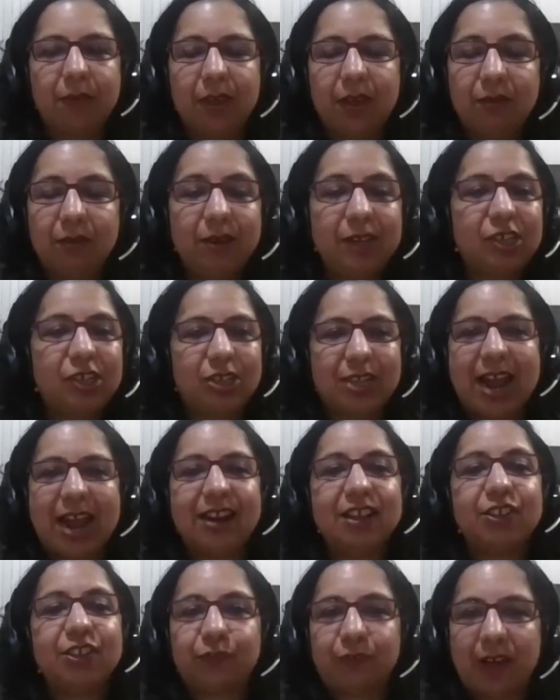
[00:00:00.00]
which
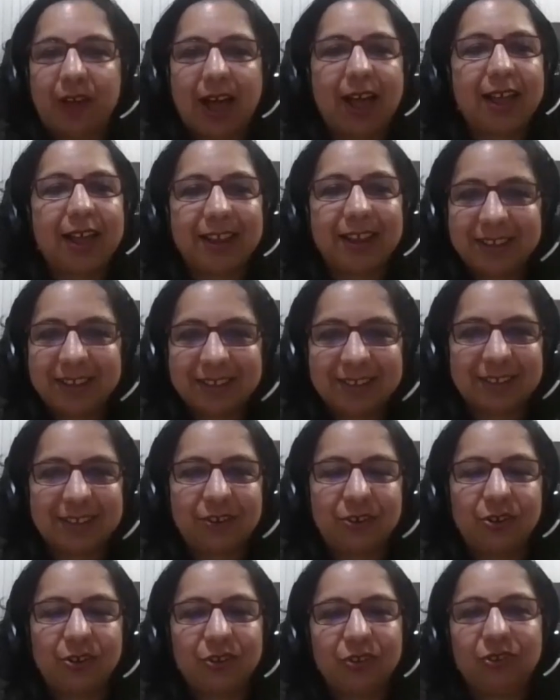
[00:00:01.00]
satisfies
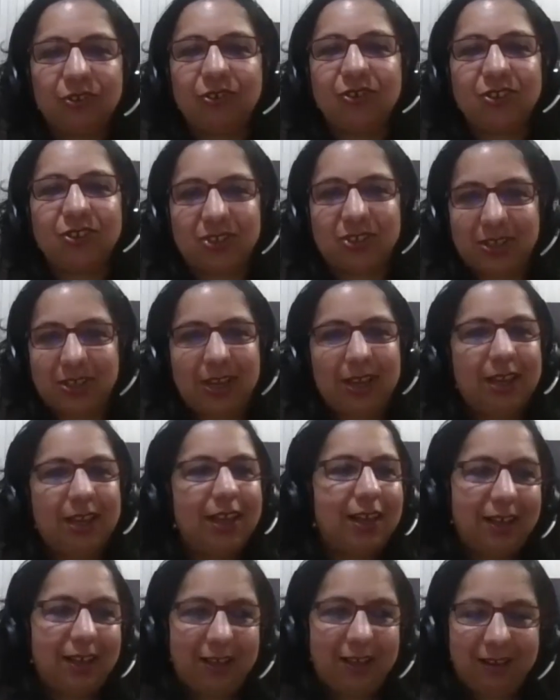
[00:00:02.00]
those
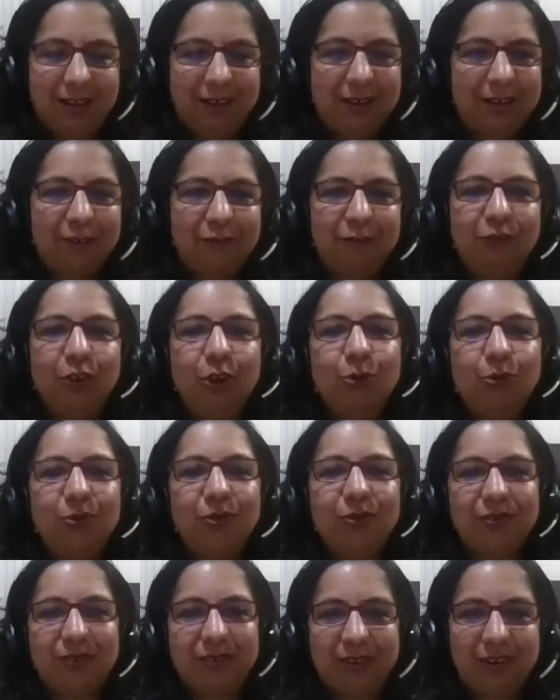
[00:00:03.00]

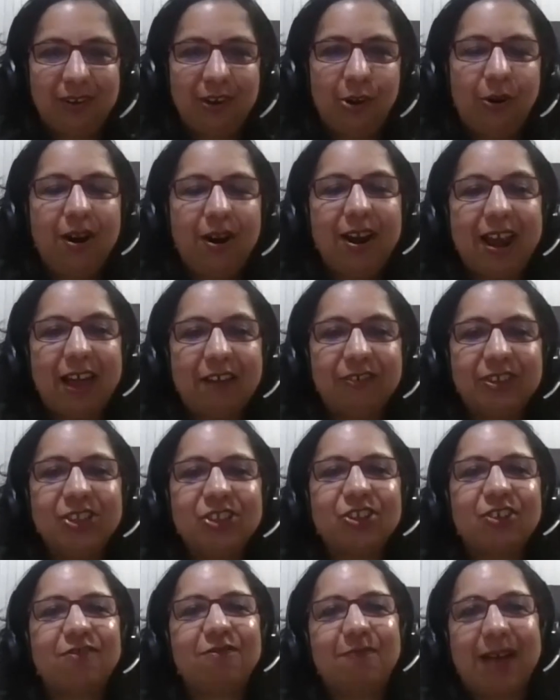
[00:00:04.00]
few lower
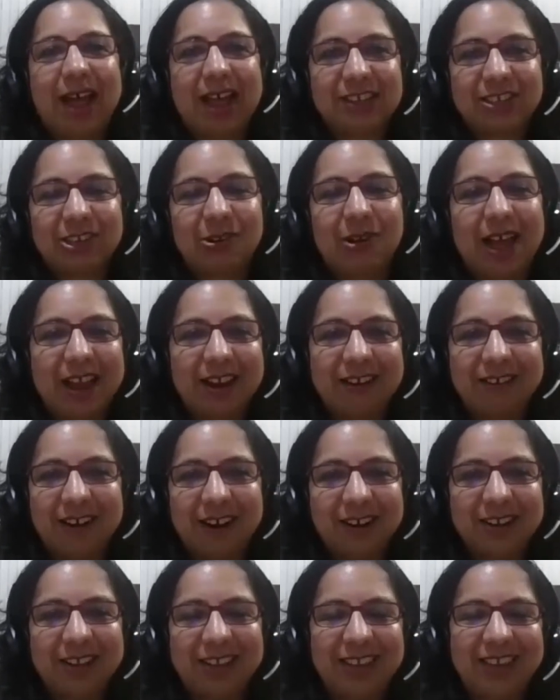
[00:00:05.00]
levels of Maslow
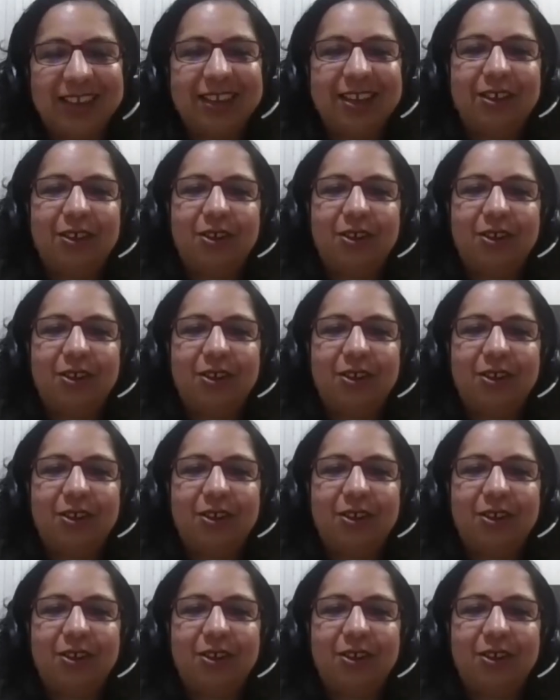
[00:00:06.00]
hierarchy,